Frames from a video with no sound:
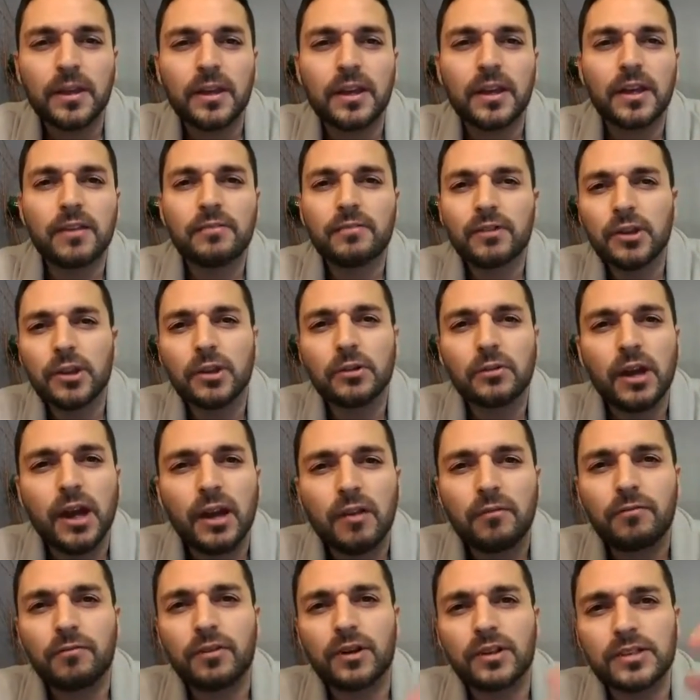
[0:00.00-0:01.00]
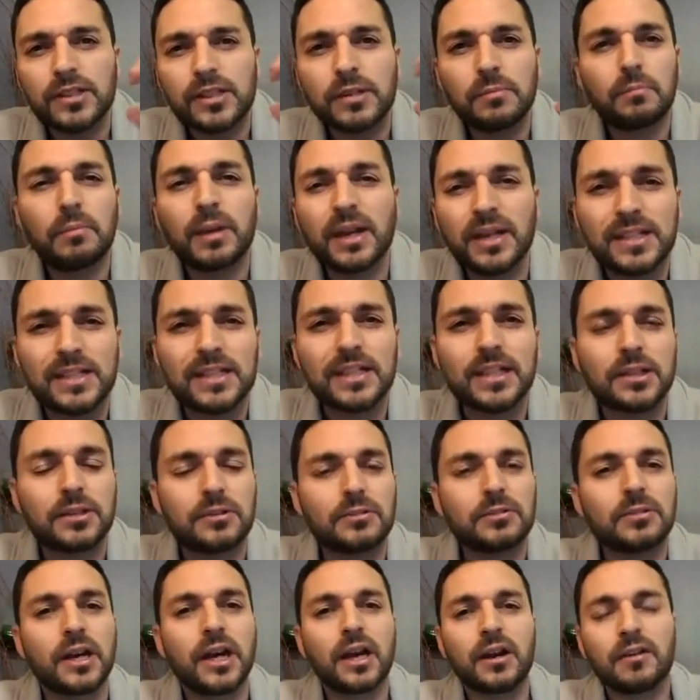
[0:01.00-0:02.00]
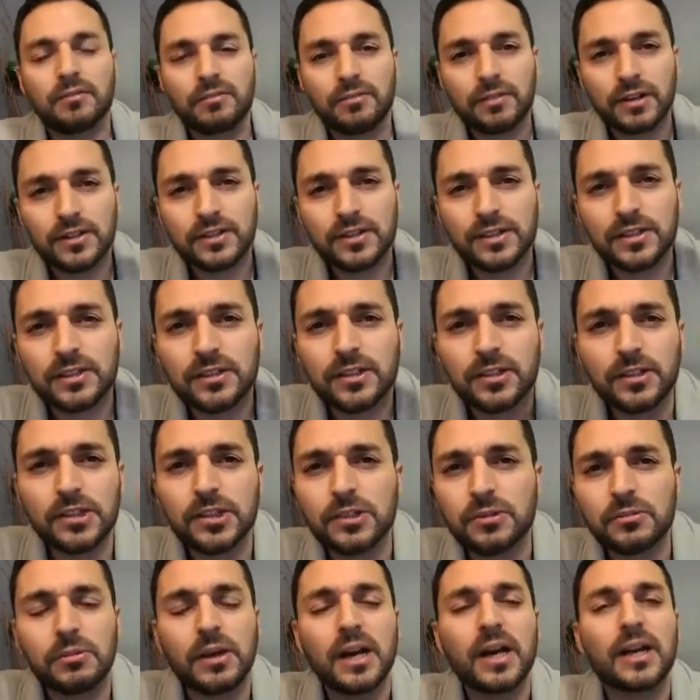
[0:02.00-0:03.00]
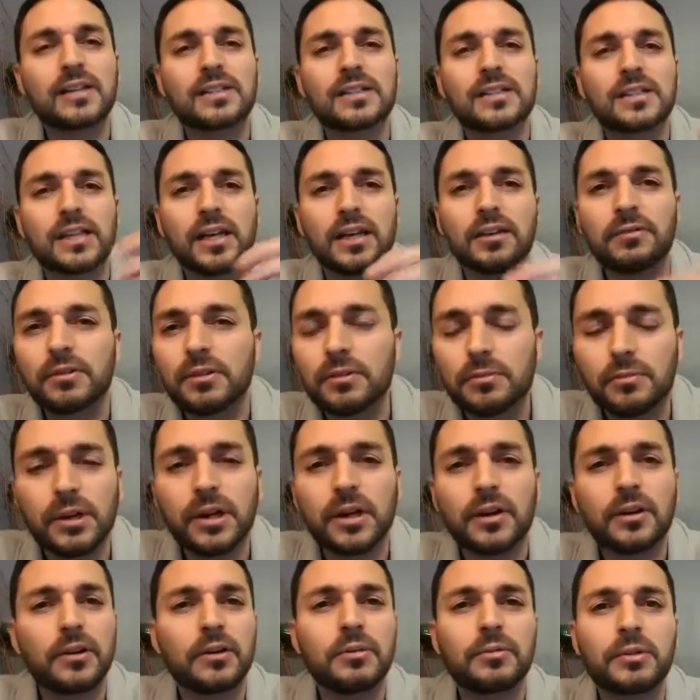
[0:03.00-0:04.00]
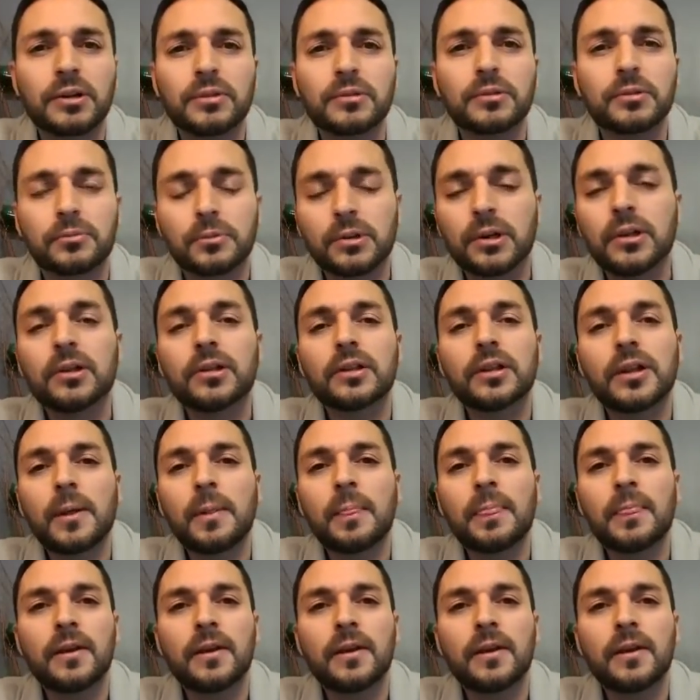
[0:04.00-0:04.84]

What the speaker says: Even though I have friends in Mexico, I have friends in the US, everywhere around the world,